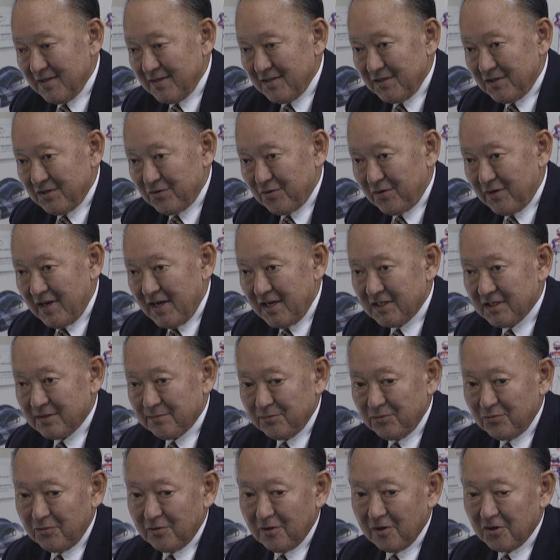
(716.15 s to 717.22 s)
So I asked them
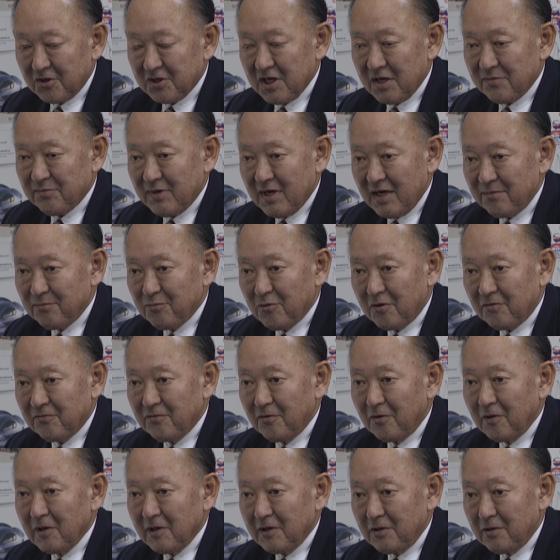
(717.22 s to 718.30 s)
who'd looked at my
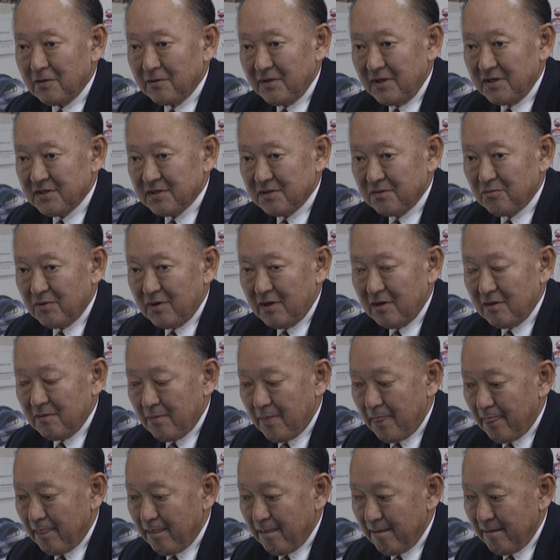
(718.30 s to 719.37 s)
portfolio, and they said, well,
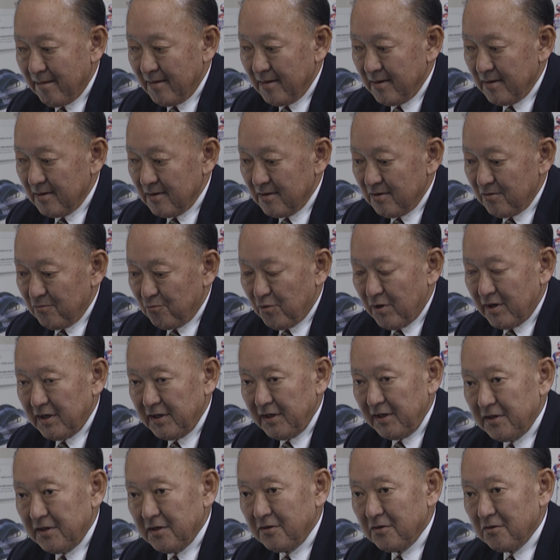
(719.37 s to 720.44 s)
why do you
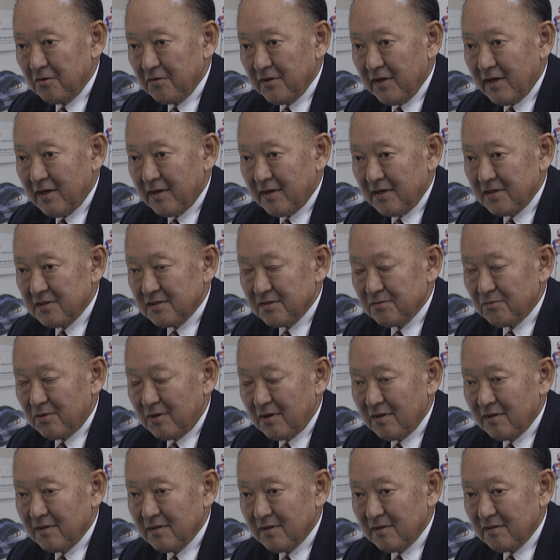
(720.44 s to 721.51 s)
know that? And I said,
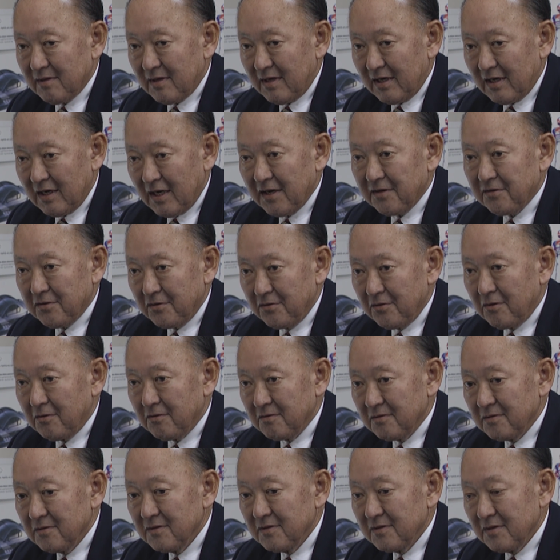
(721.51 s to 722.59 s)
well, I'd like to know.
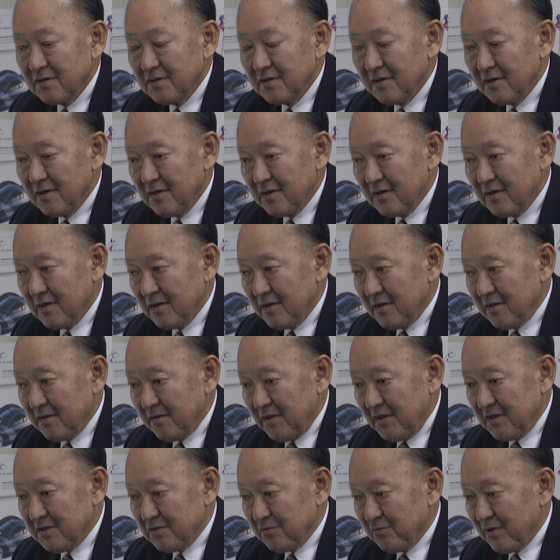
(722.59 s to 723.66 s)

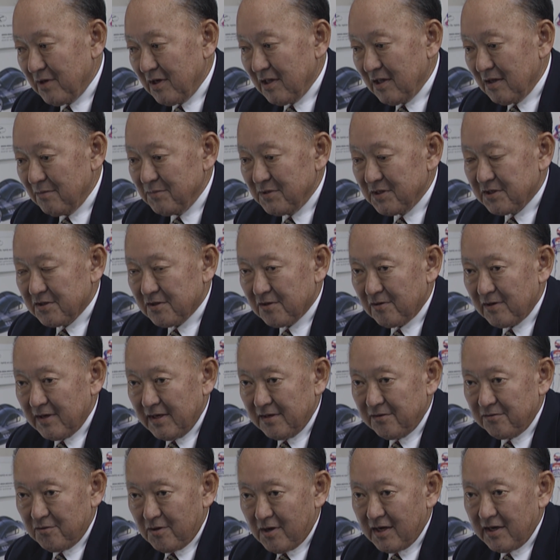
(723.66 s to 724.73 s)
He said, well, Mr.
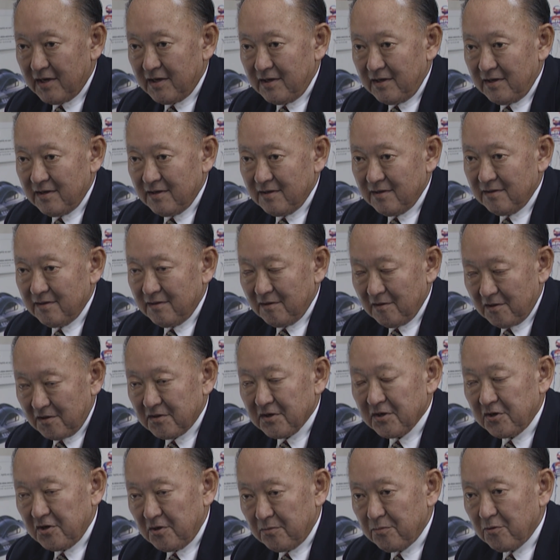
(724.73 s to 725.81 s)
Andrade looked
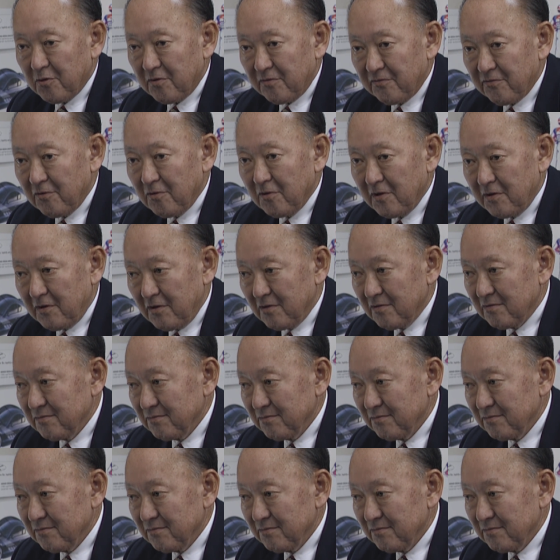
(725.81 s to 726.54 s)
at your portfolio.